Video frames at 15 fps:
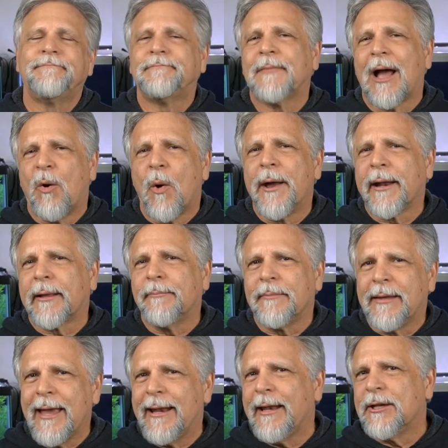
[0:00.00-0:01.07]
I want to
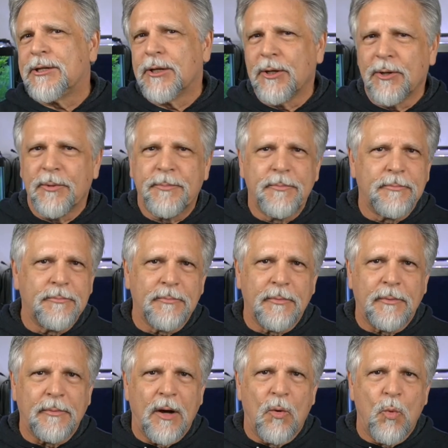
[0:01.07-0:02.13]
get into
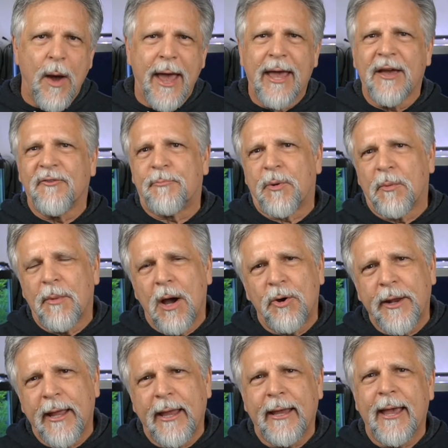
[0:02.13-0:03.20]
a way of
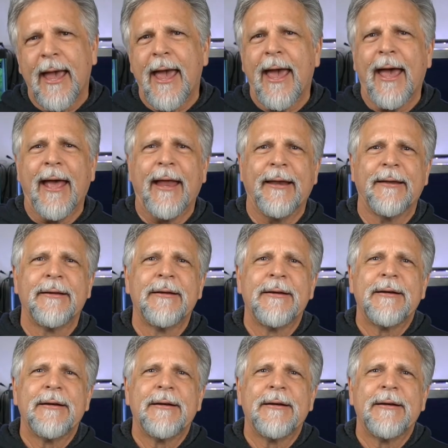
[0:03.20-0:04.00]
promoting and